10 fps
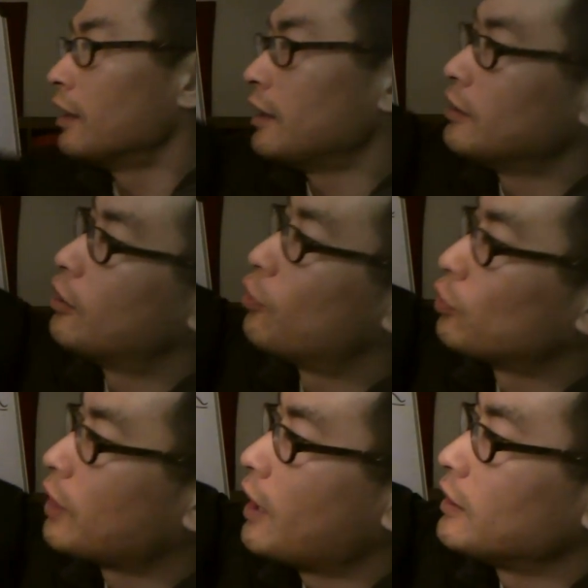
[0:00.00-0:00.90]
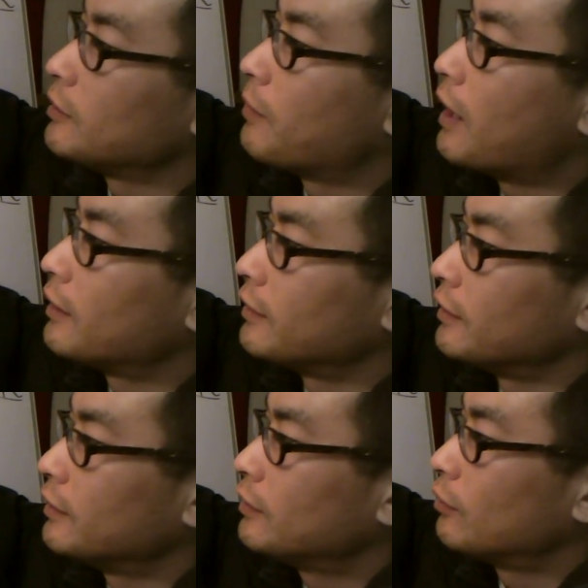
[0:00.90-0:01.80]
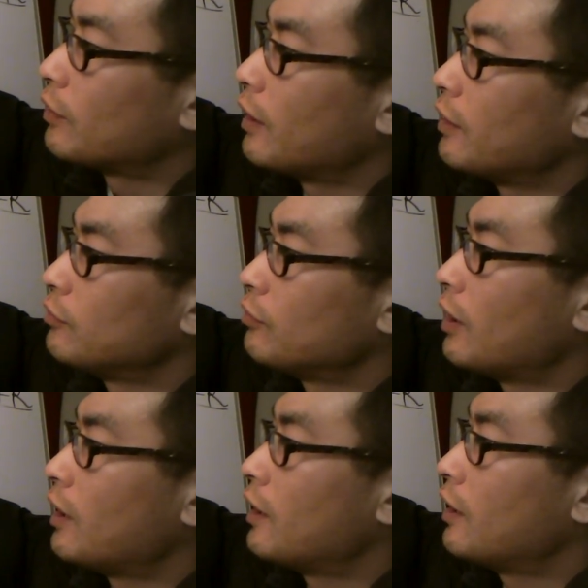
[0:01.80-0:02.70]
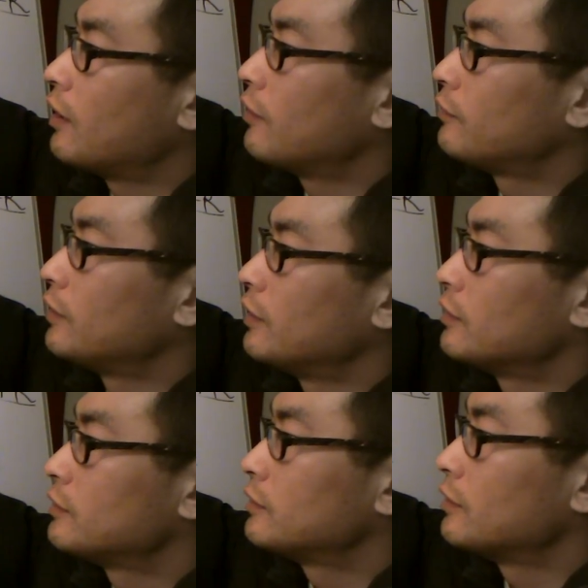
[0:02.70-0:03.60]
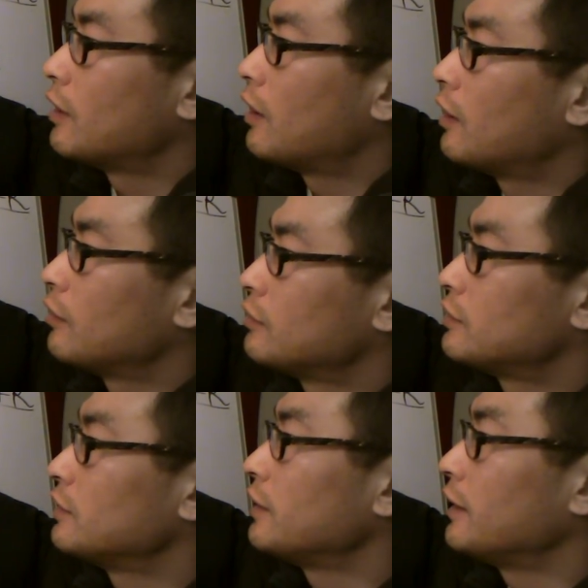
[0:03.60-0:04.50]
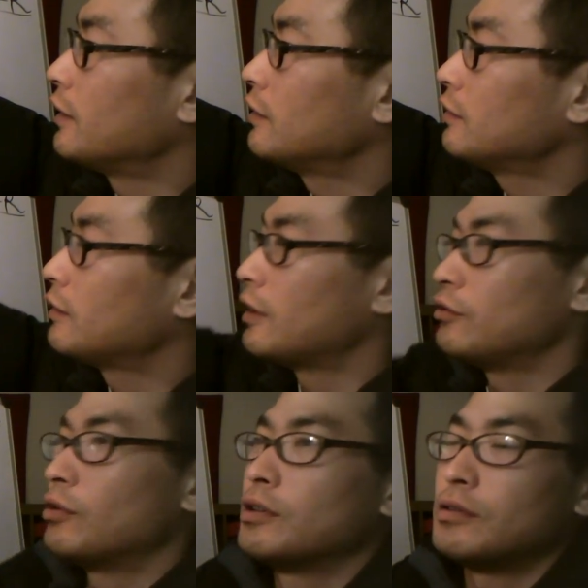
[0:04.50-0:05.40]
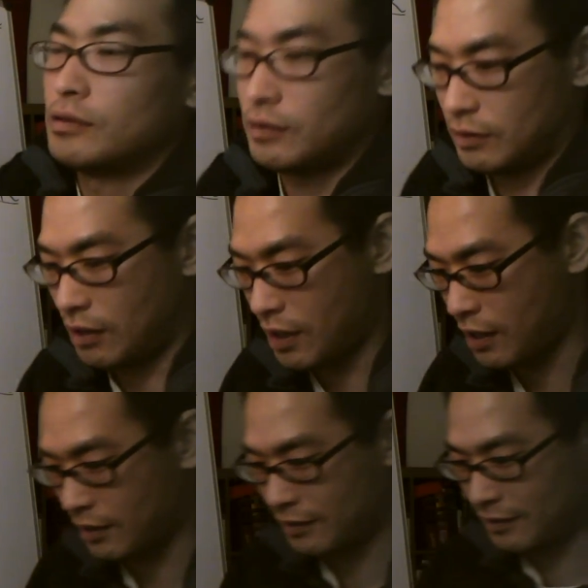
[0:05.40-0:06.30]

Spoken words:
in a rotating body, okay, you have this sling that you are